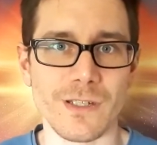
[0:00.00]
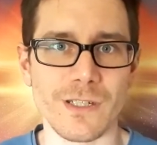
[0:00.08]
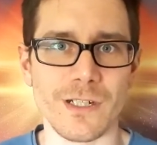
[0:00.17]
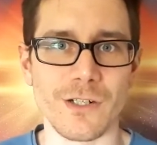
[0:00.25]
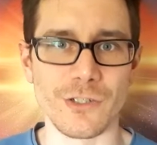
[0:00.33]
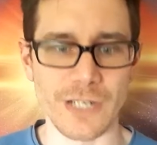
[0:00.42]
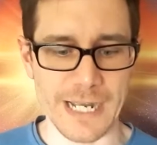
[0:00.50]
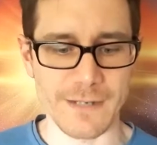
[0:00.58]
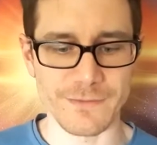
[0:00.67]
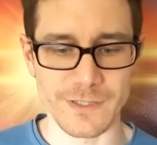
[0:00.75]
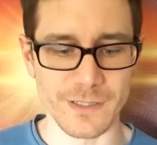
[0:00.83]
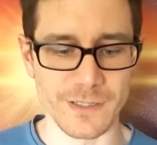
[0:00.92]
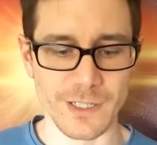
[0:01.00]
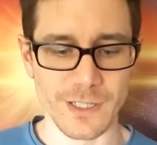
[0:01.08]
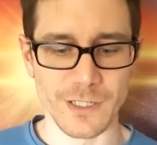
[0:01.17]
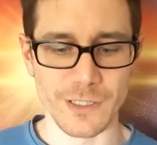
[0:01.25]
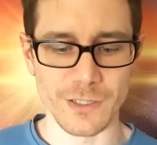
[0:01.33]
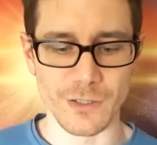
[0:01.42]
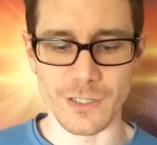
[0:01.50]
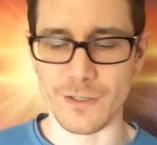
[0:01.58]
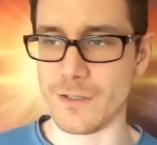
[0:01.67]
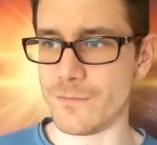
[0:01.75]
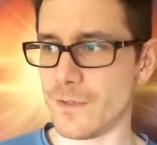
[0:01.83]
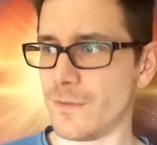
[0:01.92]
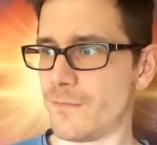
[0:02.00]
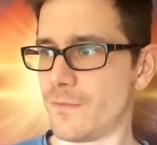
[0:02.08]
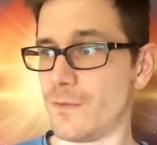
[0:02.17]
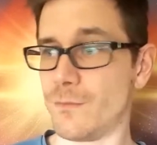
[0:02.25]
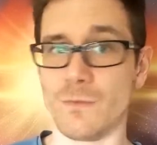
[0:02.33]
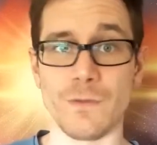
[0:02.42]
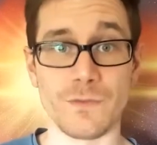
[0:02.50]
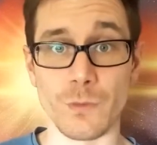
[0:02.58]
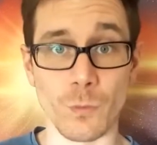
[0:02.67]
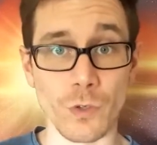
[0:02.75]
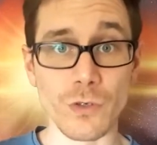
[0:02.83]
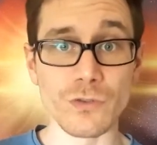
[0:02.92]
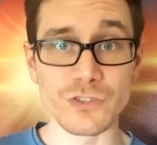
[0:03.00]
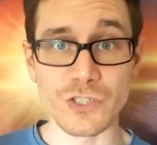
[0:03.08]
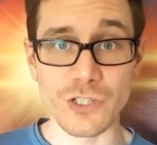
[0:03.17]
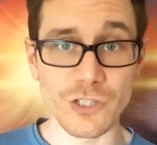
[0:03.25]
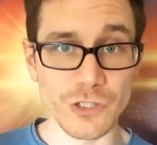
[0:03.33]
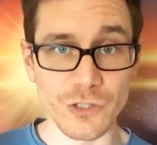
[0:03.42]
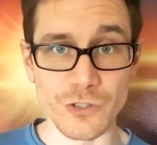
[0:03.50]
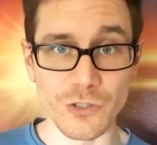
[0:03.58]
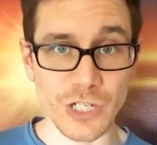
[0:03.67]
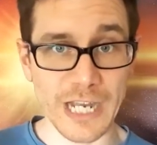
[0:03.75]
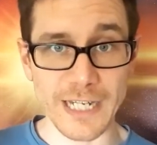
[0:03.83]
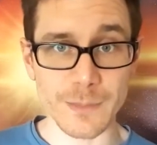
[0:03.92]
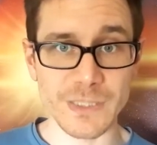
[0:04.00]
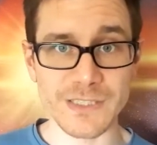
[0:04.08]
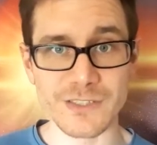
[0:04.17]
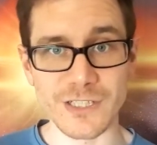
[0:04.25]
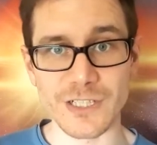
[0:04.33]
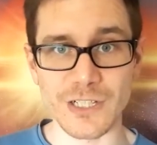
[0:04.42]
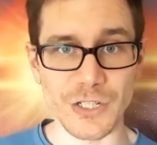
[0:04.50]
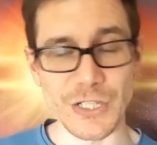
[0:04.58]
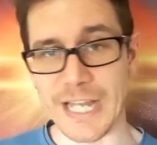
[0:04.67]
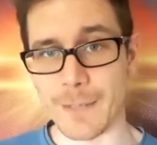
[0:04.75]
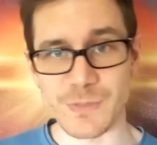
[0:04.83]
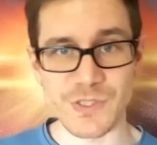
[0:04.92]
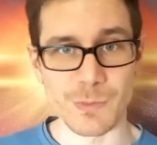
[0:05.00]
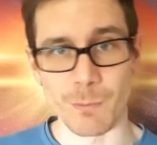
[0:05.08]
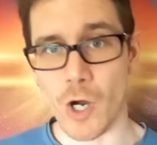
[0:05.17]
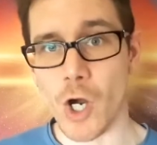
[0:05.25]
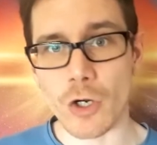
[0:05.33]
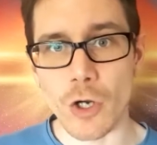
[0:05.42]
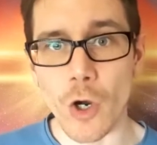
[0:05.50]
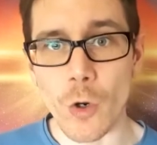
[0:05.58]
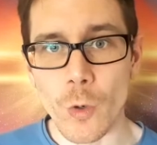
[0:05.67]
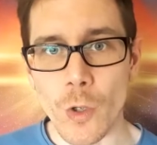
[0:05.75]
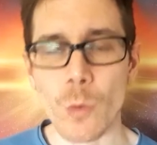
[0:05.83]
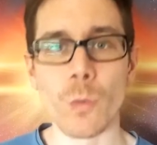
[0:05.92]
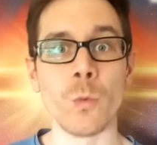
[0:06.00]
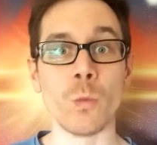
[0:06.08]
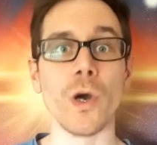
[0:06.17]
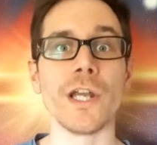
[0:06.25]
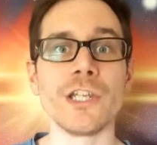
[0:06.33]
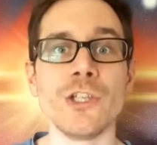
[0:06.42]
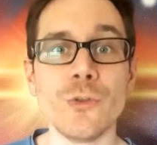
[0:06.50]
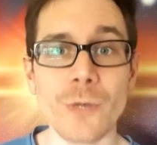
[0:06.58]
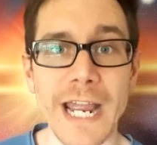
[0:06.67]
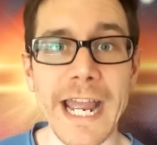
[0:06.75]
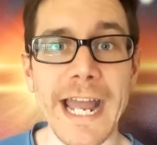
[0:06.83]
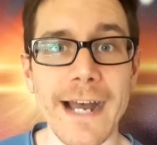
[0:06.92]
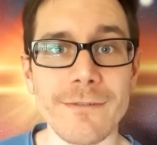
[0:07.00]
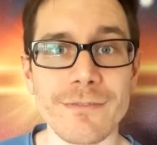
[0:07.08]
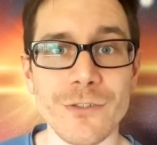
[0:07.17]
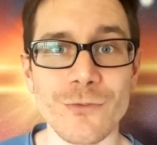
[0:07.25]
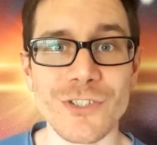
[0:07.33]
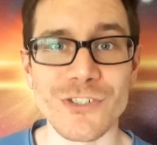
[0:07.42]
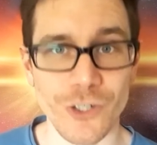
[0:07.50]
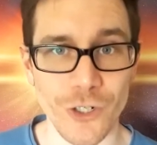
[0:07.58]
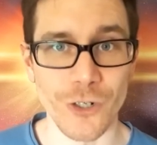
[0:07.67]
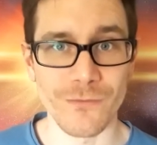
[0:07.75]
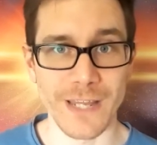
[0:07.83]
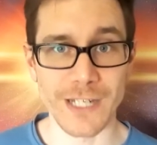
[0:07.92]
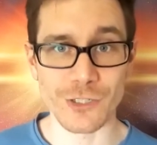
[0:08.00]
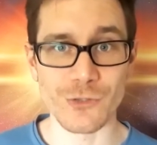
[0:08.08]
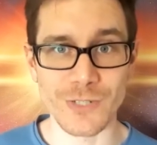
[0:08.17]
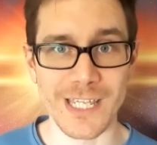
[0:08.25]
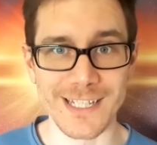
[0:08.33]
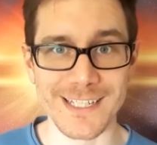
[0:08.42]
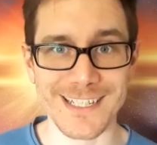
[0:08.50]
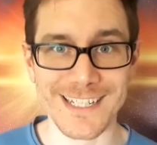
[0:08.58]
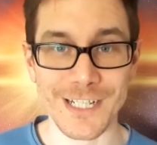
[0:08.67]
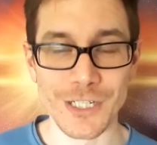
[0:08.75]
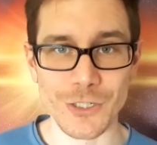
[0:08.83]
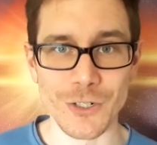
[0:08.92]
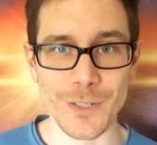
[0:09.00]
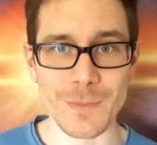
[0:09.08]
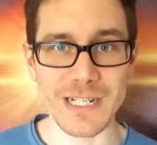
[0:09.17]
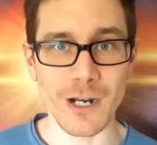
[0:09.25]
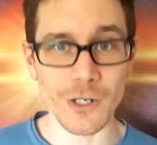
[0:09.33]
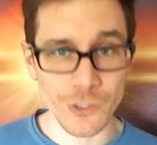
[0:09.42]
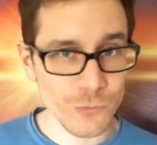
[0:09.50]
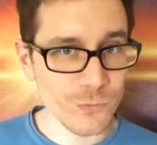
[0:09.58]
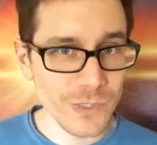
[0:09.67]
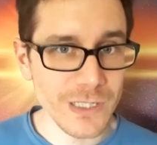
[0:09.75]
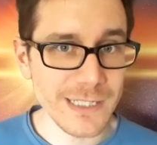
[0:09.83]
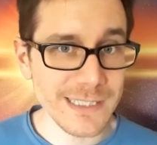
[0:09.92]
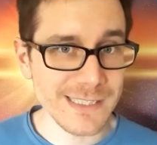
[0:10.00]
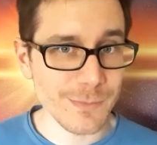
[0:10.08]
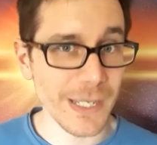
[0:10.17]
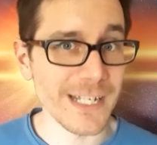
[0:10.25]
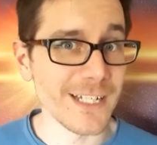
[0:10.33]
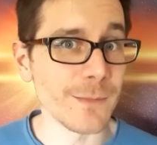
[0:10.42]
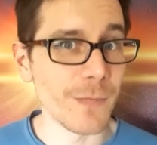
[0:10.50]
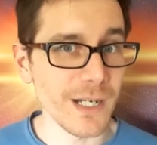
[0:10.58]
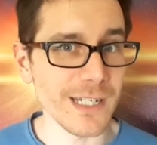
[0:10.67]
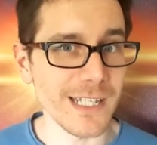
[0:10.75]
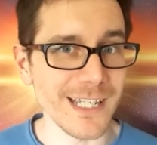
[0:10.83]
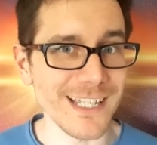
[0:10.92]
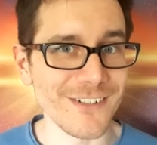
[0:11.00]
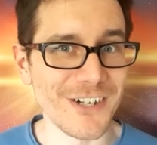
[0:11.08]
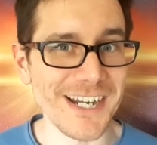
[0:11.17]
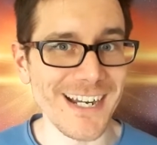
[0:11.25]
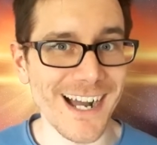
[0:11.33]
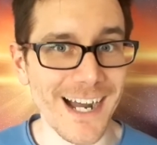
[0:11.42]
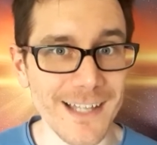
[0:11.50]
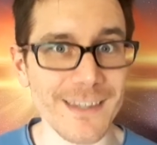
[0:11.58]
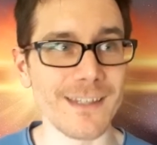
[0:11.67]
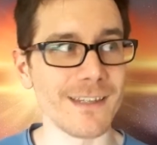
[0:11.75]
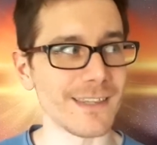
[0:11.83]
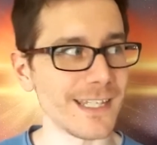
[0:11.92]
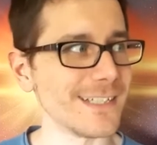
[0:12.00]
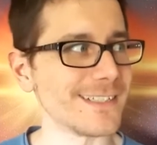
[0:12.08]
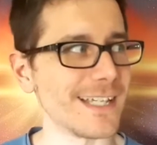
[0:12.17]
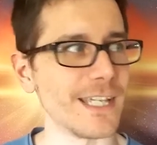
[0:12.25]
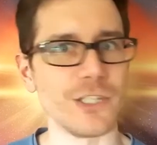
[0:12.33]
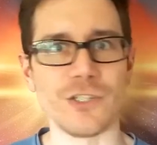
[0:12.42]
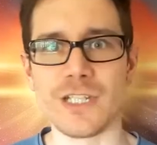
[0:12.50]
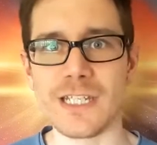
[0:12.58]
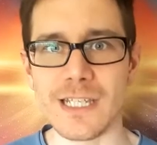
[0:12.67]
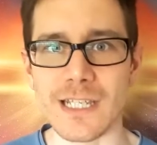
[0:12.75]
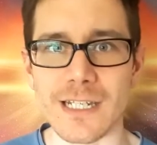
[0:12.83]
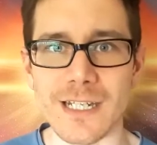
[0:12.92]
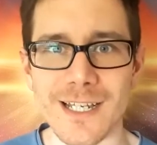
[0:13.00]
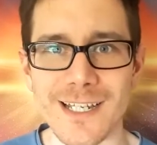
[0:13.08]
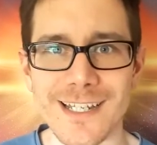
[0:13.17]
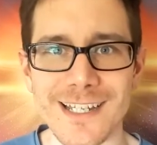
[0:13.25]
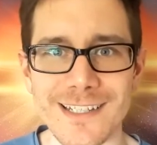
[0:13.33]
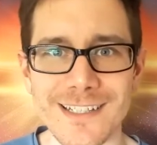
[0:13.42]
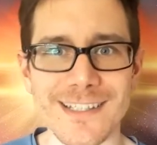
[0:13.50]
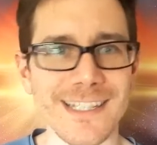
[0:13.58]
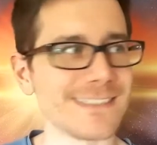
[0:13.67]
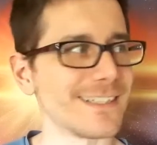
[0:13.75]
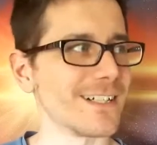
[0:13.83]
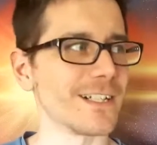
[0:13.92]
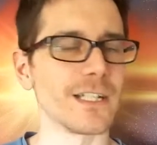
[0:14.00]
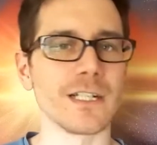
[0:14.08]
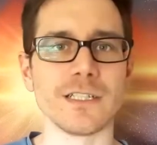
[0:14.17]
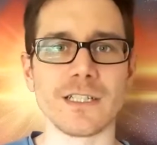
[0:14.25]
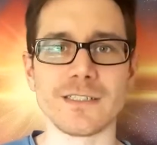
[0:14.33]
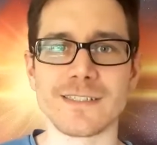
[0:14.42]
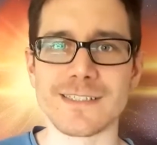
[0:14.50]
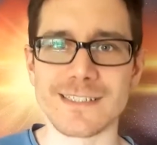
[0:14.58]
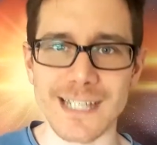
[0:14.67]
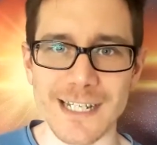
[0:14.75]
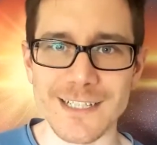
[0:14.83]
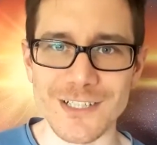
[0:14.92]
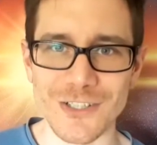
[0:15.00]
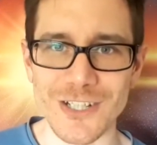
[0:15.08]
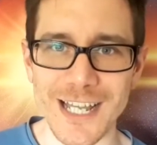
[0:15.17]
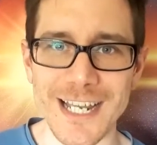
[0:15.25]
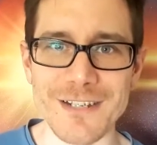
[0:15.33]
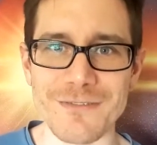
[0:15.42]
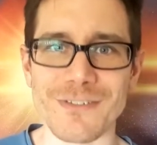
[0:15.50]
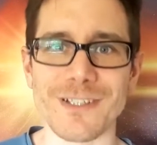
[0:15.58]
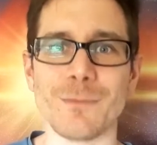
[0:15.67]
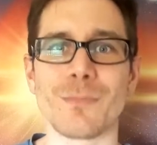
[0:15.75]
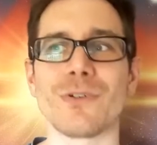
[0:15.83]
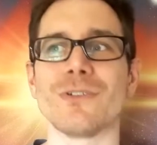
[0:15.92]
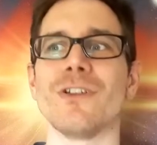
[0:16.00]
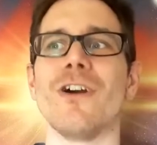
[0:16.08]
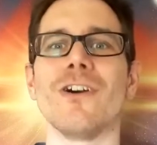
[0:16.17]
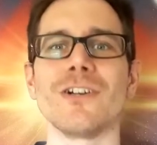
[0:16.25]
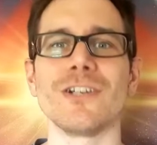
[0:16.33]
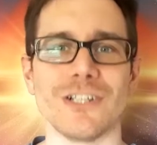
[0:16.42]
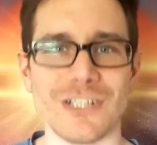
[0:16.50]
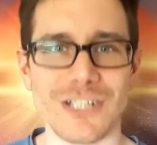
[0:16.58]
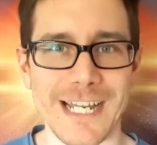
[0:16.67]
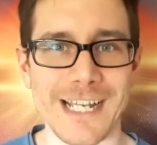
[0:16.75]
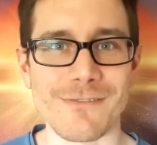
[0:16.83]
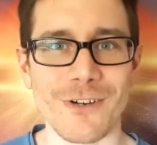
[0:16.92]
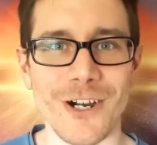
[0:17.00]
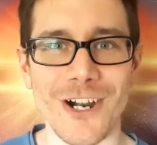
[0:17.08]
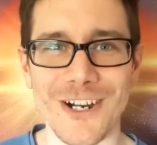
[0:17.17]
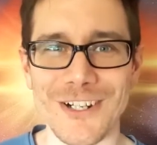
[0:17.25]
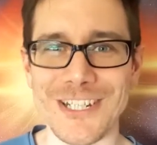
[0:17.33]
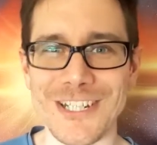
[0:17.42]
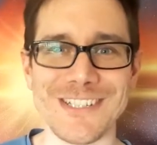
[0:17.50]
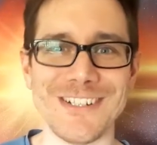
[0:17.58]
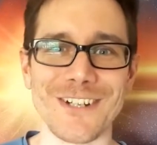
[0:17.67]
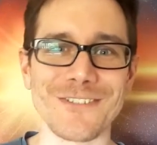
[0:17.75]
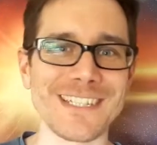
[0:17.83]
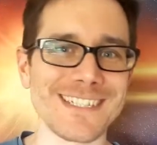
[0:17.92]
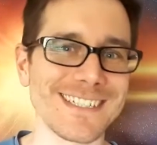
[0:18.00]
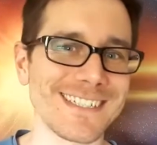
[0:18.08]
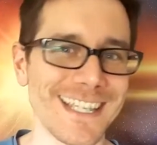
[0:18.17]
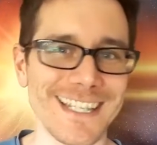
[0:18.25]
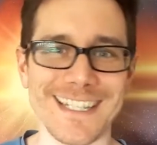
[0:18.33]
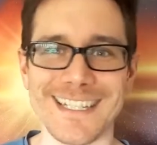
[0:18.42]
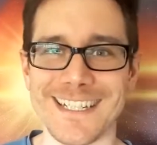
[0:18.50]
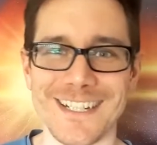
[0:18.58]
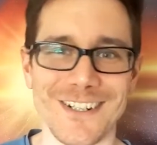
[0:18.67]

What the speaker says: You have to, if the the economy's gonna collapse tomorrow, well, what do you have in reserve that you can, you know what I mean? Are you really spending money, right, on the things that you need and the things that are gonna sustain your life and prolong your life? Or are we just getting,